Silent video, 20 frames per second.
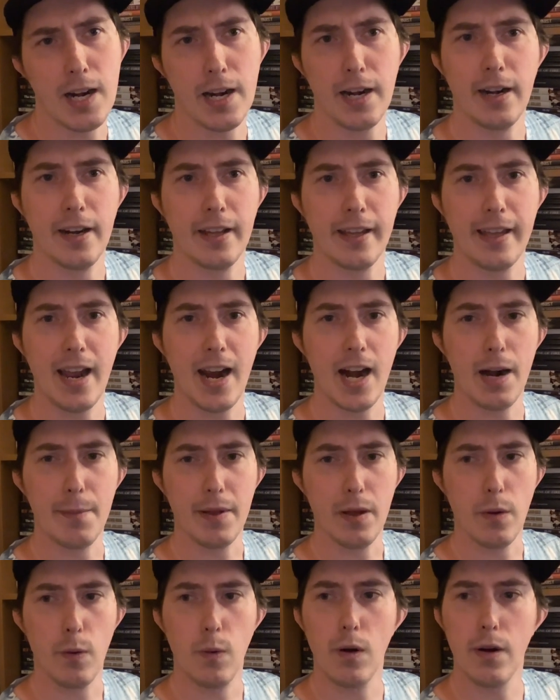an Academy
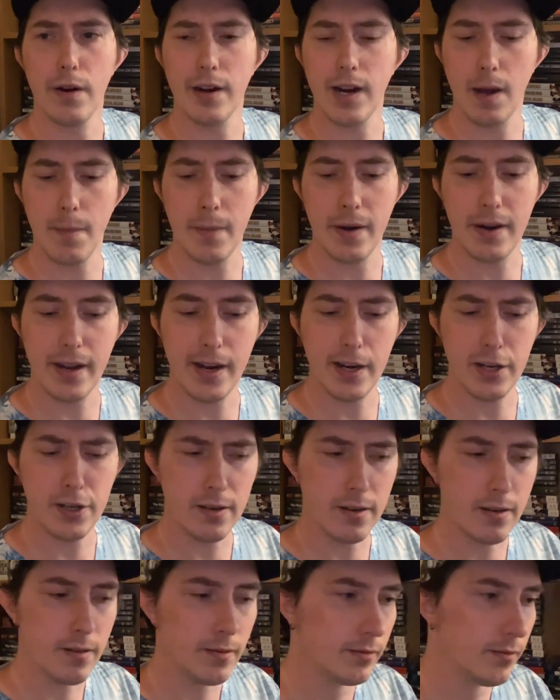Award
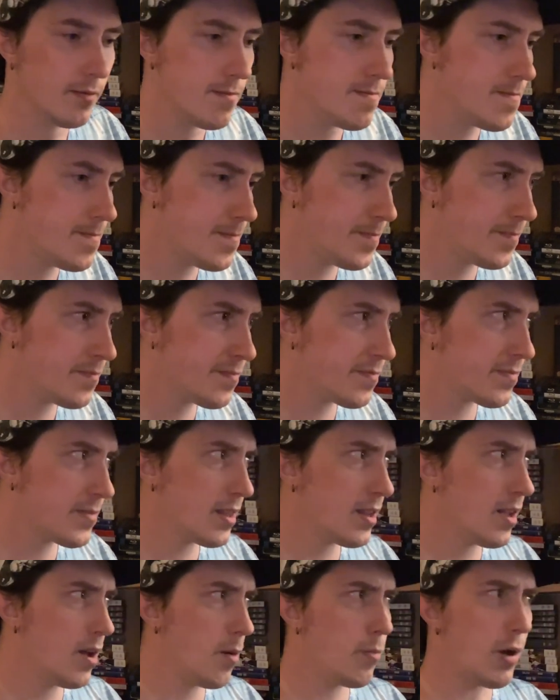nomination.
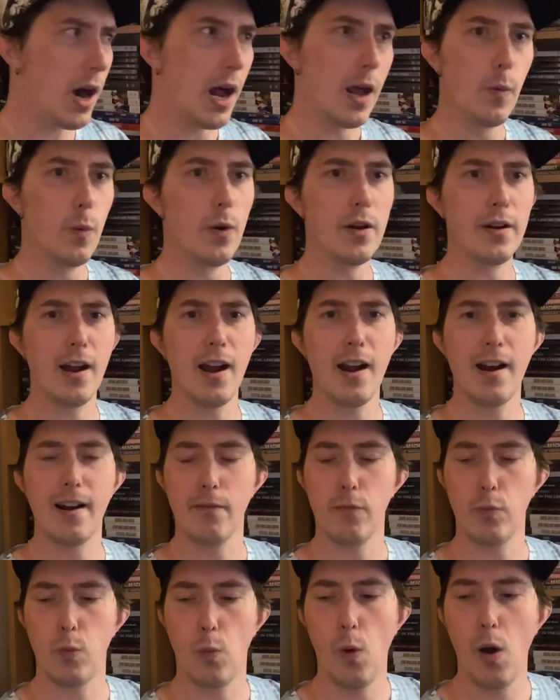Probably would not
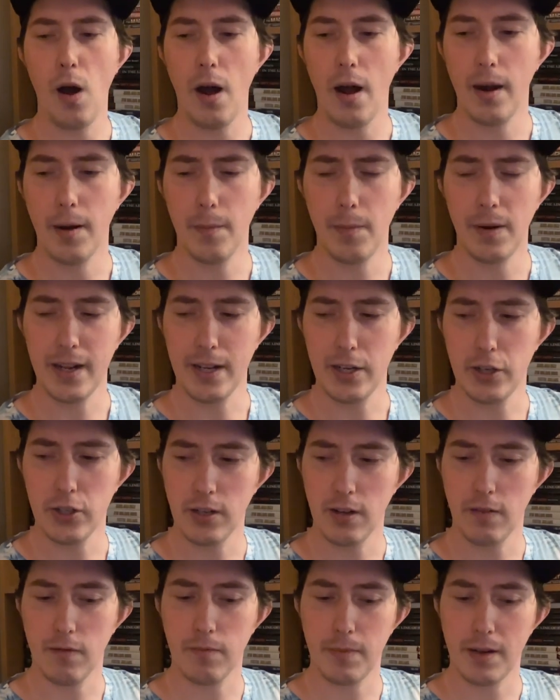have won, but he should
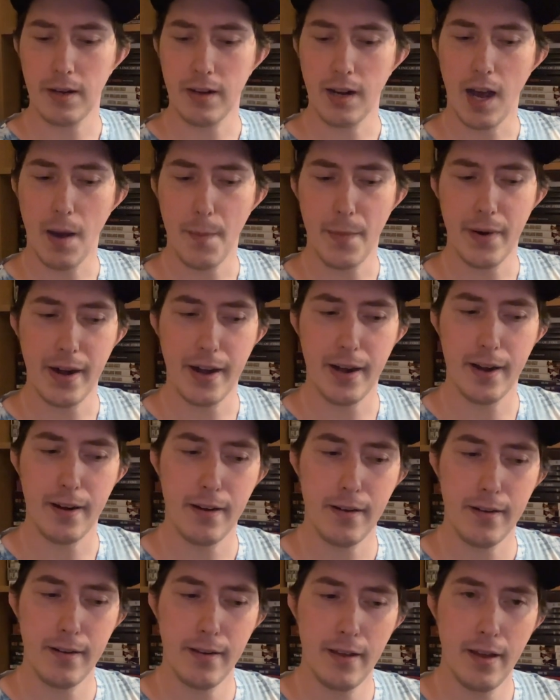have been
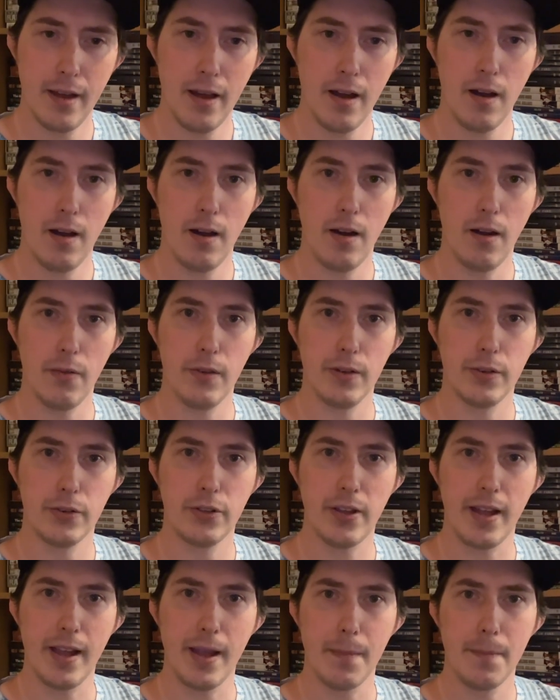nominated all the
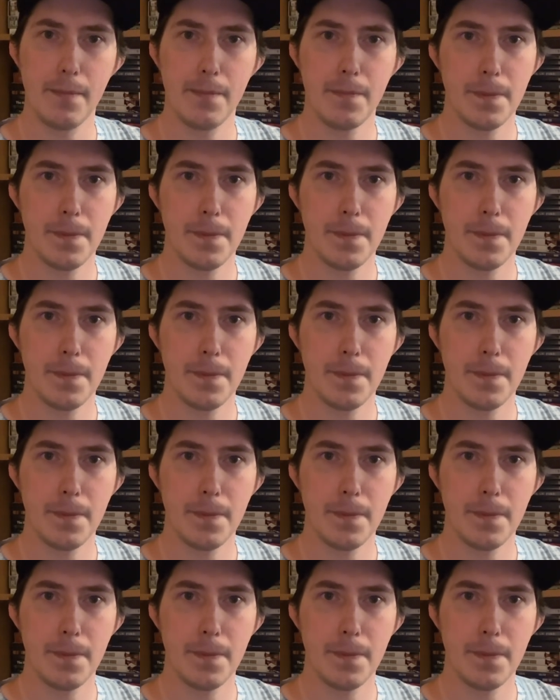same.